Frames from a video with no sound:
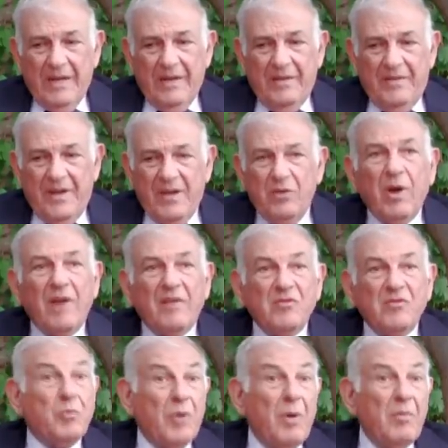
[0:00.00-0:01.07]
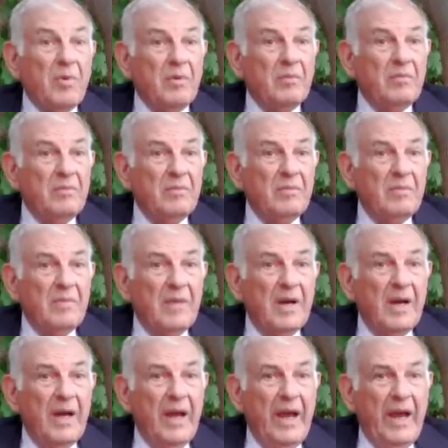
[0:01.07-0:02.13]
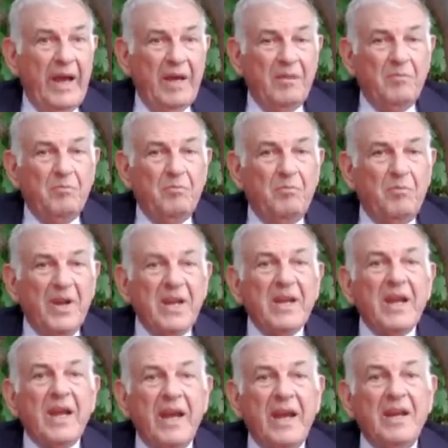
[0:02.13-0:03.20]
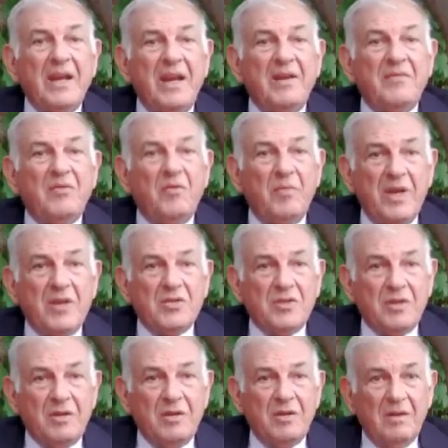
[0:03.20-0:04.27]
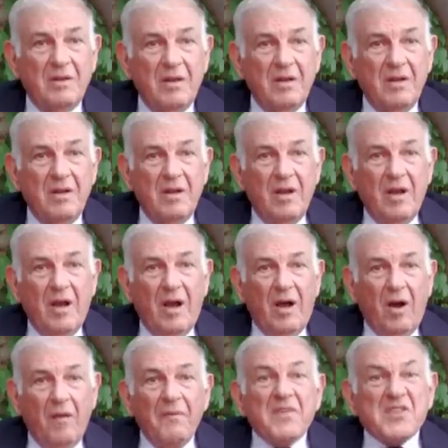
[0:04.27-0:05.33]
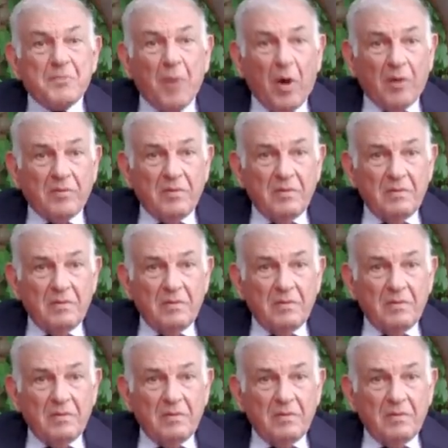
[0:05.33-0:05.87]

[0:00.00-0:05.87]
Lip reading: then you have no problem in bringing in information on the spot.